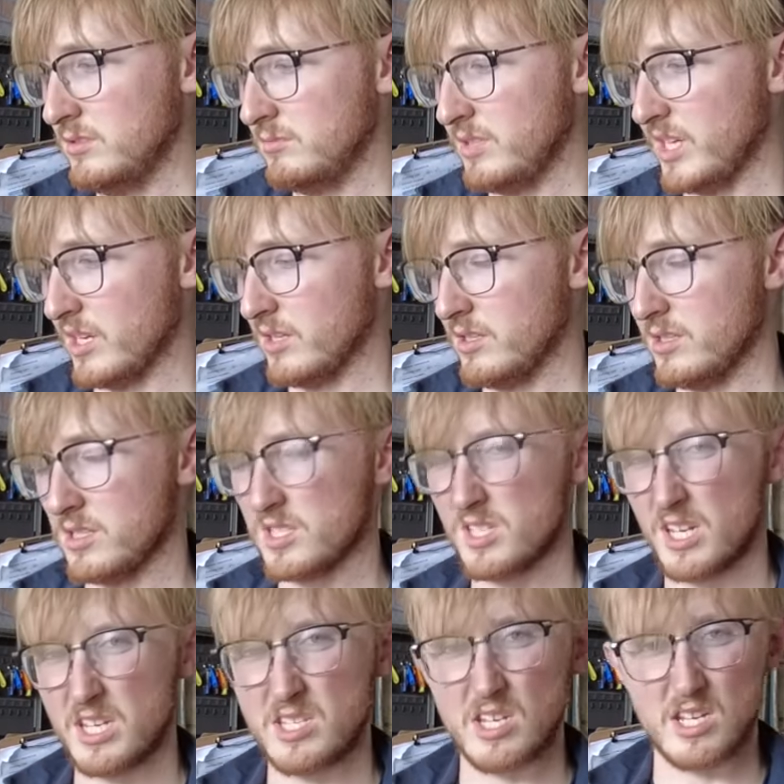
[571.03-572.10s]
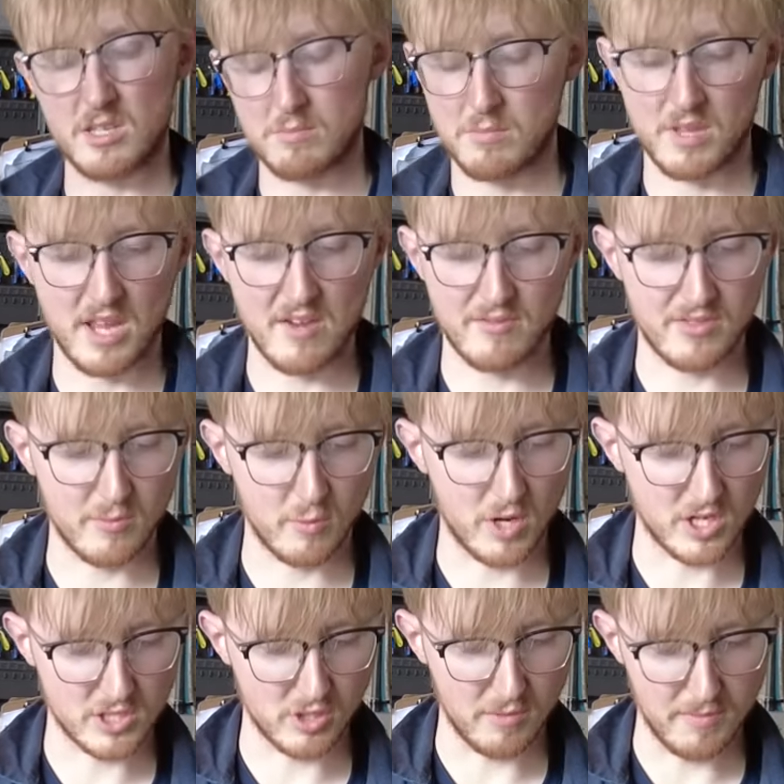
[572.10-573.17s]
Yeah, everything
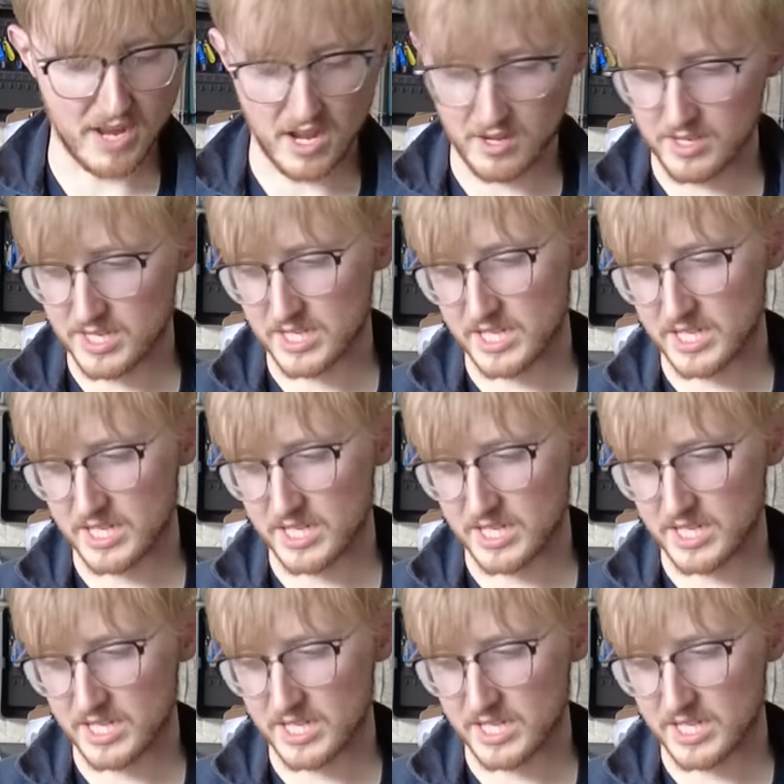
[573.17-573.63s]
works a lot better.